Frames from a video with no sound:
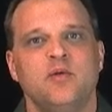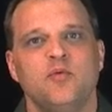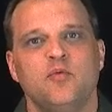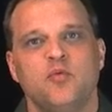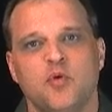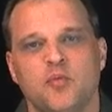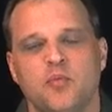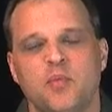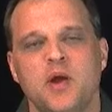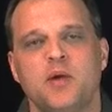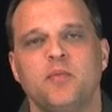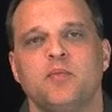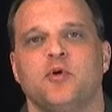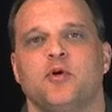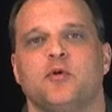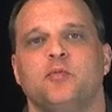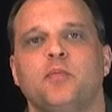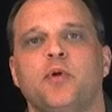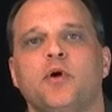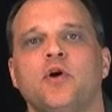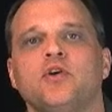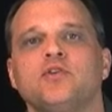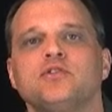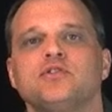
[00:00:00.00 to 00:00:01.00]
Remember,
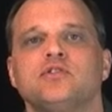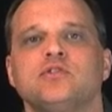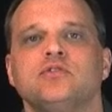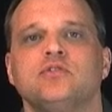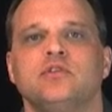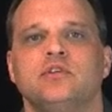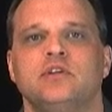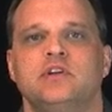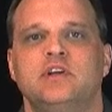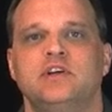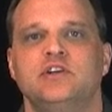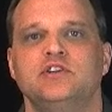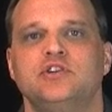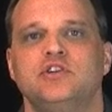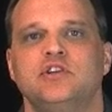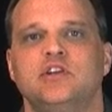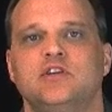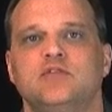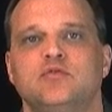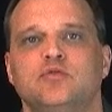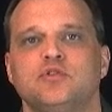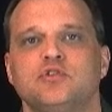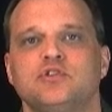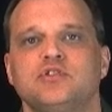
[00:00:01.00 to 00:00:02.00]
personal
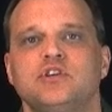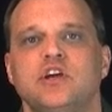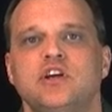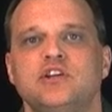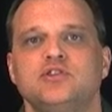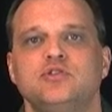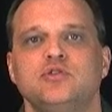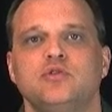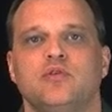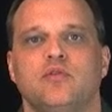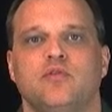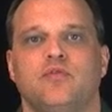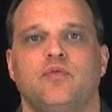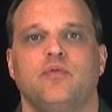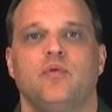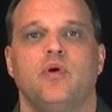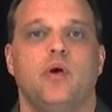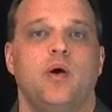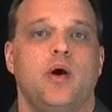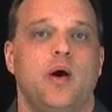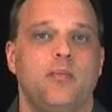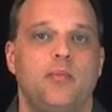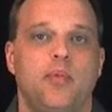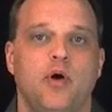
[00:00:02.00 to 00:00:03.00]
initiative will set you
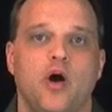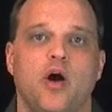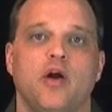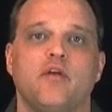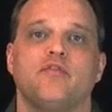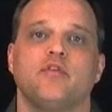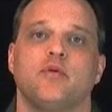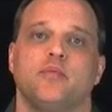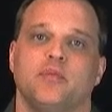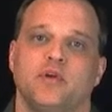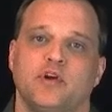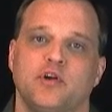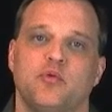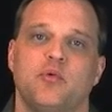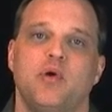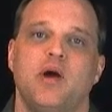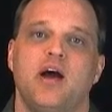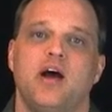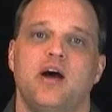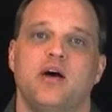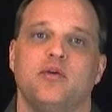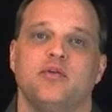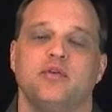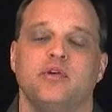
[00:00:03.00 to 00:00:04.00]
apart from the crowd,